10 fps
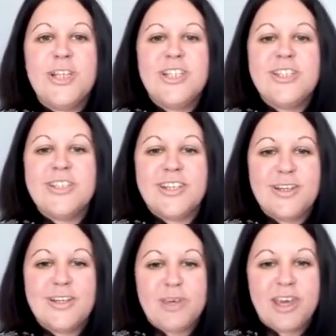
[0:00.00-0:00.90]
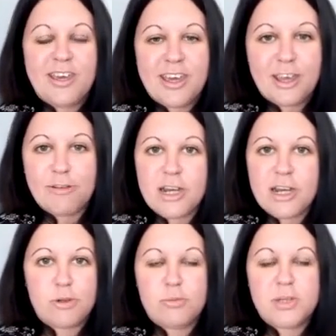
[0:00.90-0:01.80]
is going to be
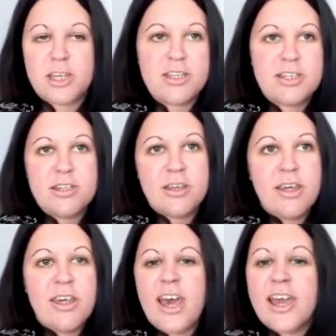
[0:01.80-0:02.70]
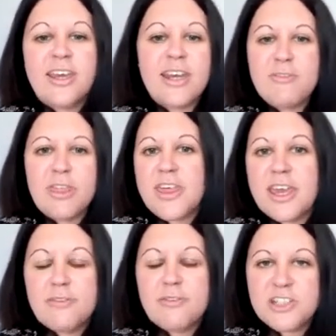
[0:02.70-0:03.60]
incredible, because I can never
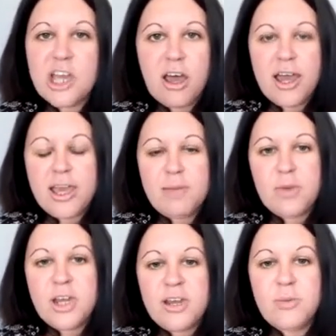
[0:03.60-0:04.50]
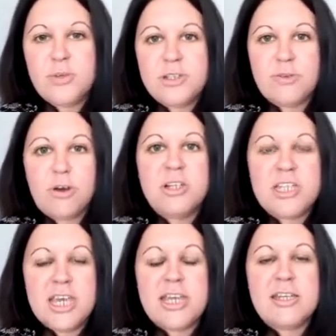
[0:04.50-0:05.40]
think of a time when I would have gone
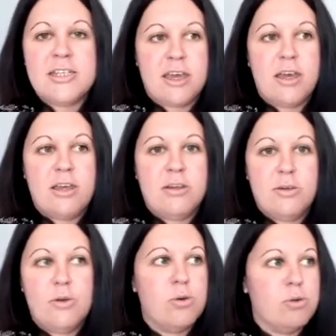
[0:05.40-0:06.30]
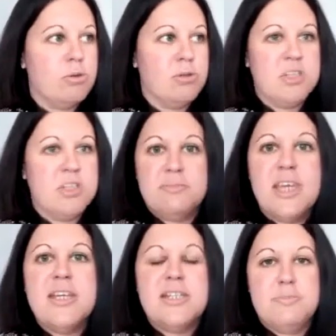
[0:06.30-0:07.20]
to India or St.
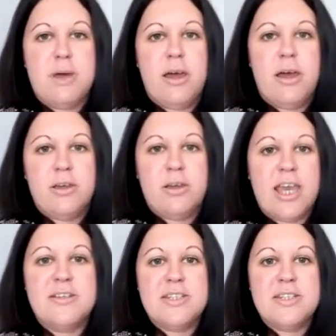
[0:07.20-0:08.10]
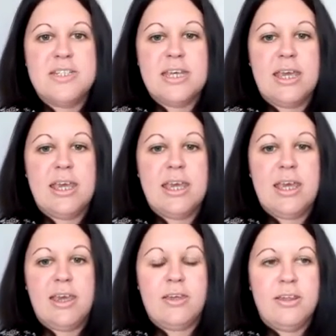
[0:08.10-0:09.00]
Petersburg and Helsinki.
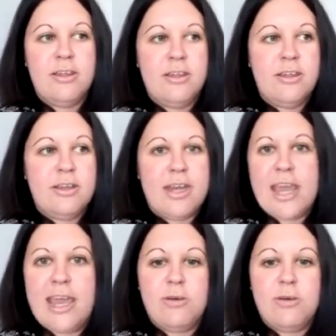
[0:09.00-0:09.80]
Now they're